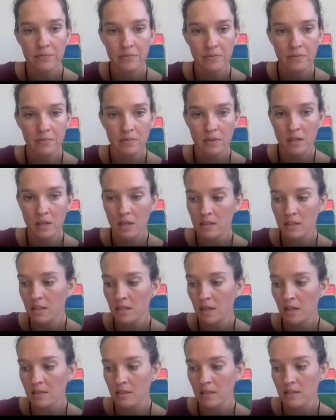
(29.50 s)
This
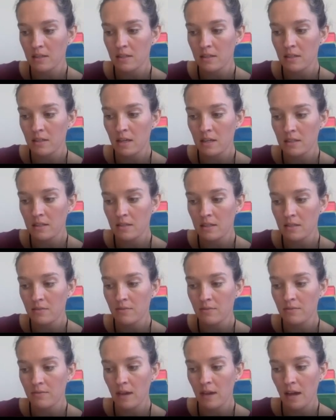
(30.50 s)
tells us this
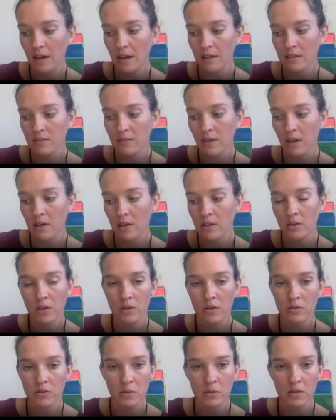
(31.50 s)
x value
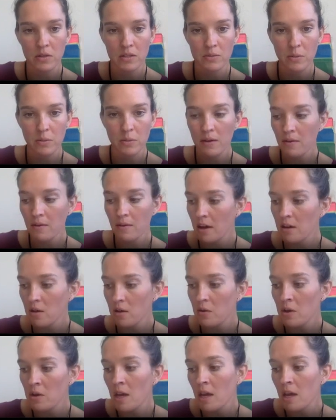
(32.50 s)
goes with this y
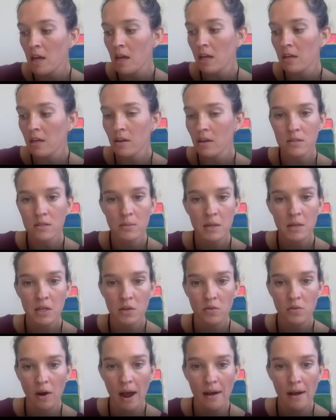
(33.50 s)
value. It could also be a
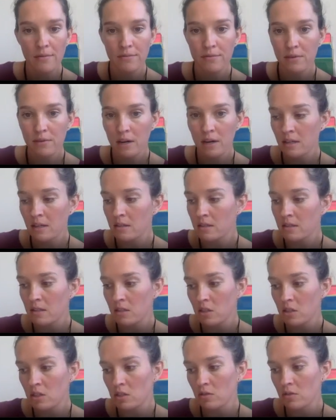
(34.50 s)
graph, right? This
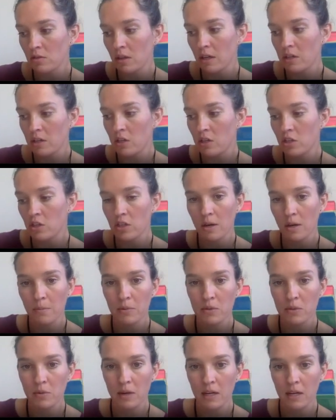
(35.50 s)
is just a relationship
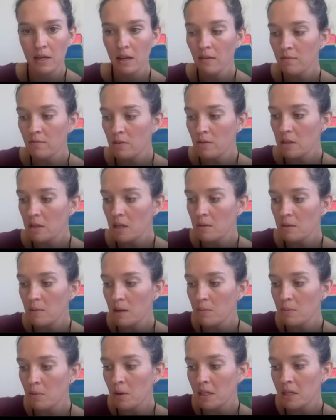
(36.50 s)
between infinitely
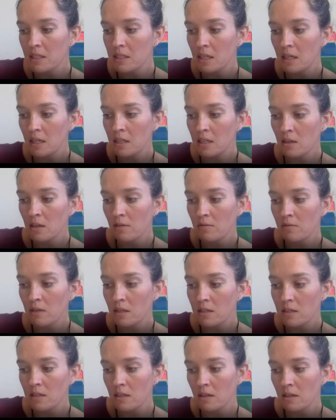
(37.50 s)
many points. Each of
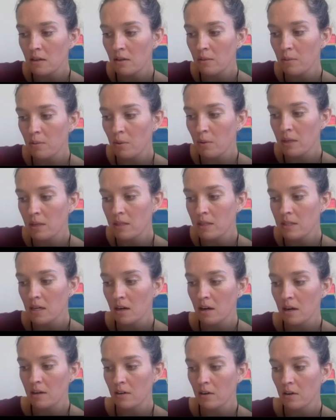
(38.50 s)
these little points
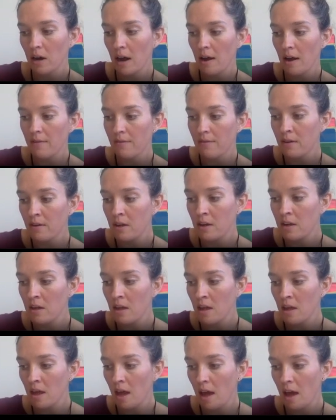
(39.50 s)
here on a graph
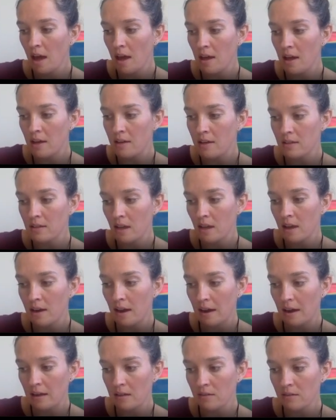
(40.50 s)
has
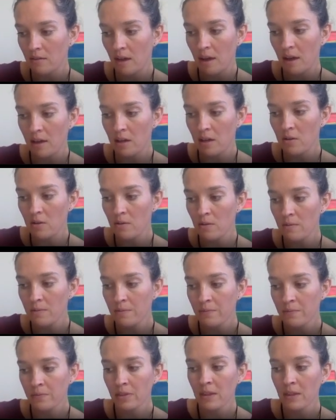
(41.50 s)
an x value
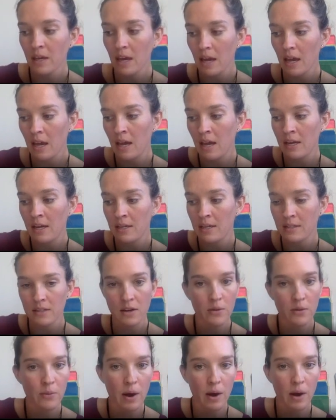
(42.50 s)
and
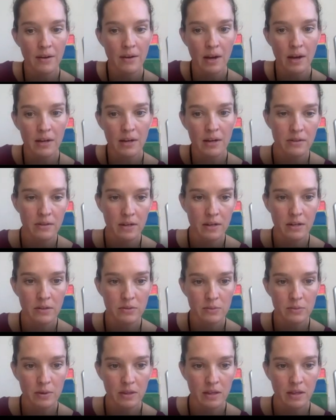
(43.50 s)
a y value that
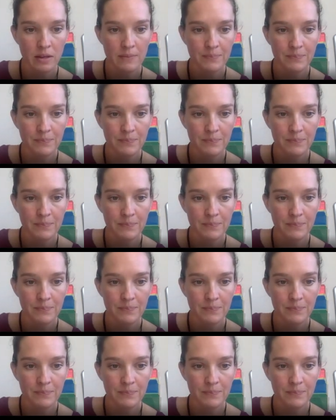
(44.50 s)
goes with it.